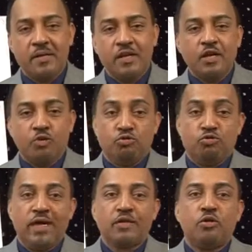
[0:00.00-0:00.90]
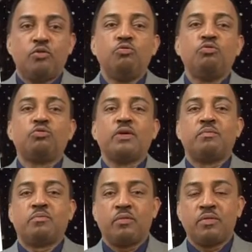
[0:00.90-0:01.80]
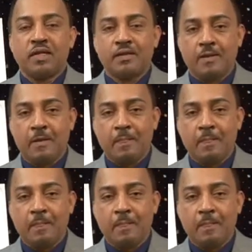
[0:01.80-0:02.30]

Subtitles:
You're trying to lose weight permanently,